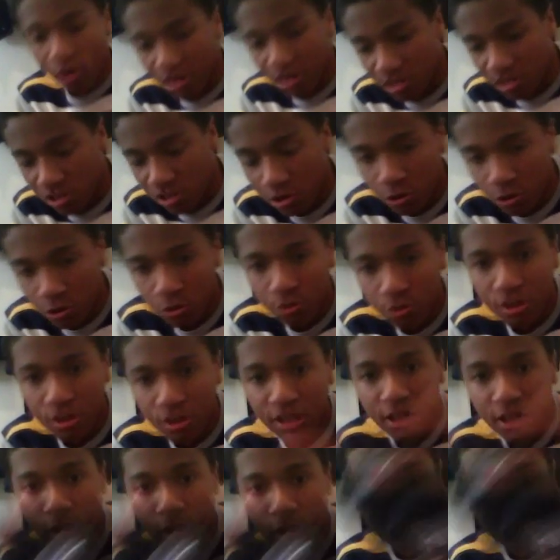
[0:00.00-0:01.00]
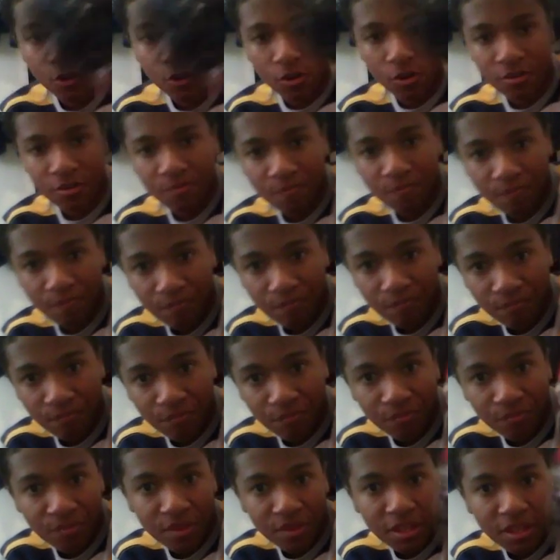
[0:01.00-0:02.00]
I conclude, look.
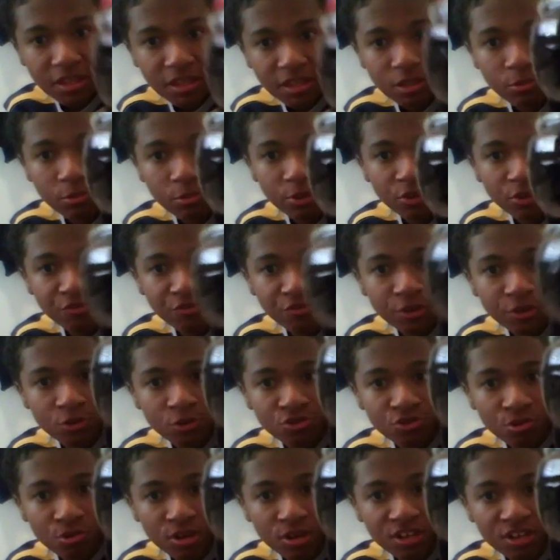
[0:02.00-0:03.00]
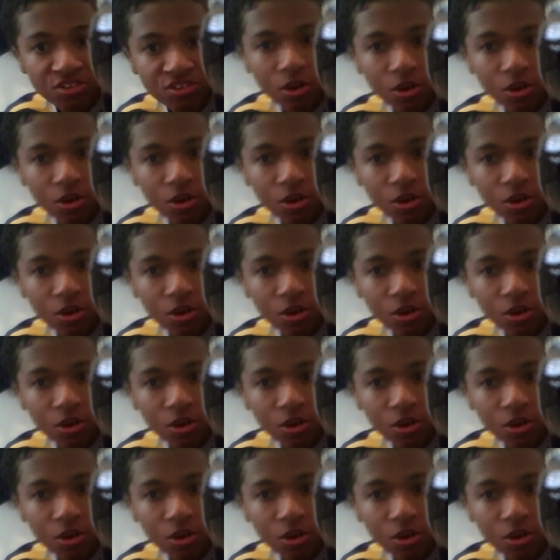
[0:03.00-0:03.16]
The rear diffuser, it's